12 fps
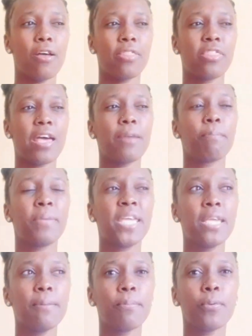that
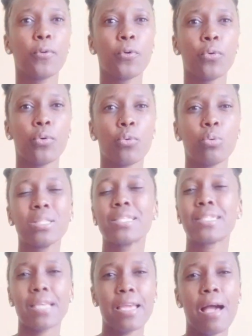people will
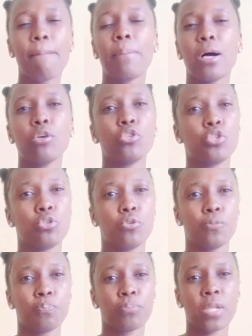say about
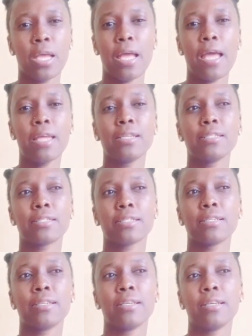you. And
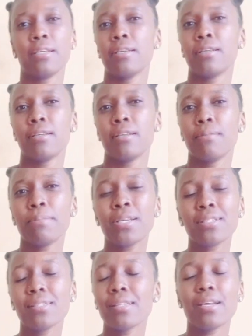
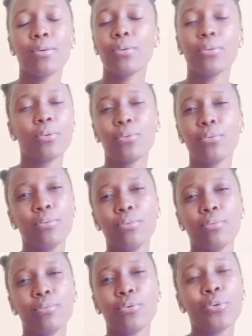because they don't know
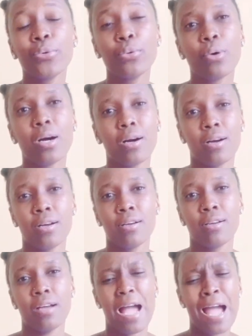who you are.
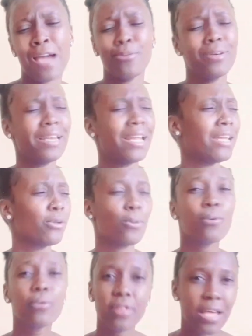I don't let
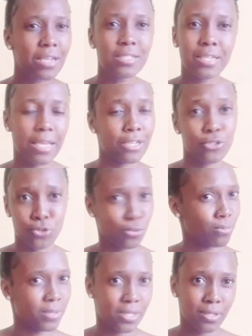all that get to
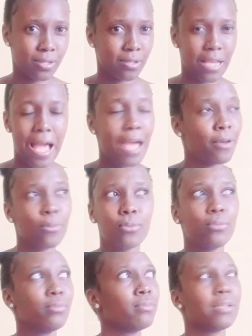me. I
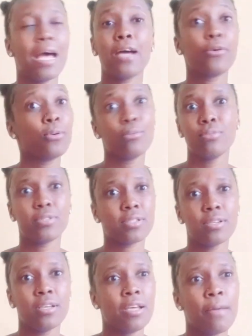don't.
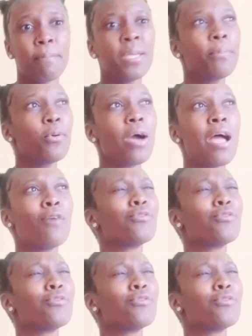People have